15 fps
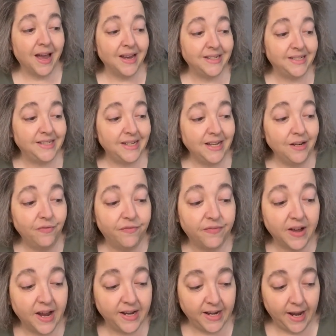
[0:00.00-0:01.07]
I did
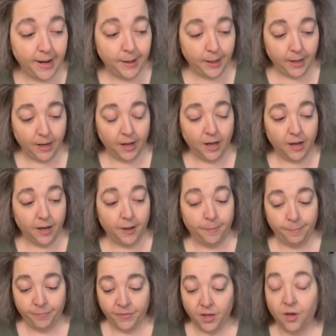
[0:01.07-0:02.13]
find
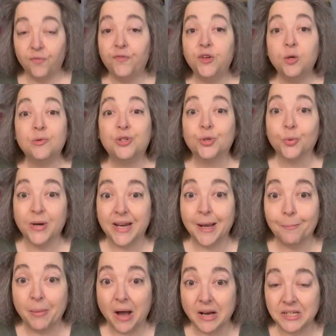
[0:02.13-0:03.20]
a few
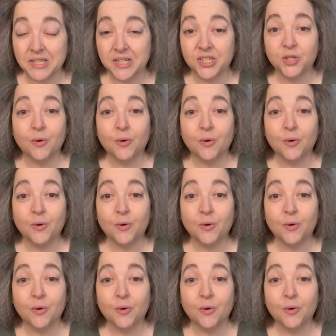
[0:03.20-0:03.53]
trinket boxes.